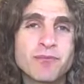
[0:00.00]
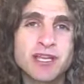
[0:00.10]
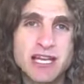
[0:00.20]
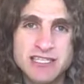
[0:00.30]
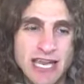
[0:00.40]

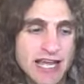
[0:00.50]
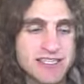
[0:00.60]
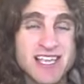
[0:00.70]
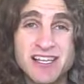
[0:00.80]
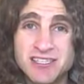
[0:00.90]
because it
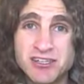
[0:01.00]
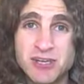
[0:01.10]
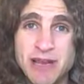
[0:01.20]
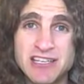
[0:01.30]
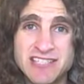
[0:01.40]
has a
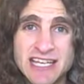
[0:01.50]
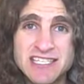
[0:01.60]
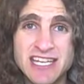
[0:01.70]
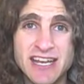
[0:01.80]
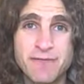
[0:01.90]
certain amount of
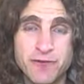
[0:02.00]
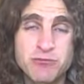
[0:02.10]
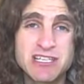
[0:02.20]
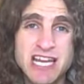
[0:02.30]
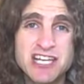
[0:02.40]
density, and
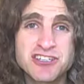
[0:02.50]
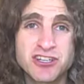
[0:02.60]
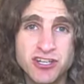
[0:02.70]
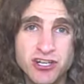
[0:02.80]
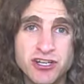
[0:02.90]
fermentation
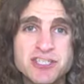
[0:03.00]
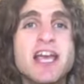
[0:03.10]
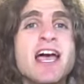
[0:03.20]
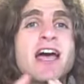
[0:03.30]
occurs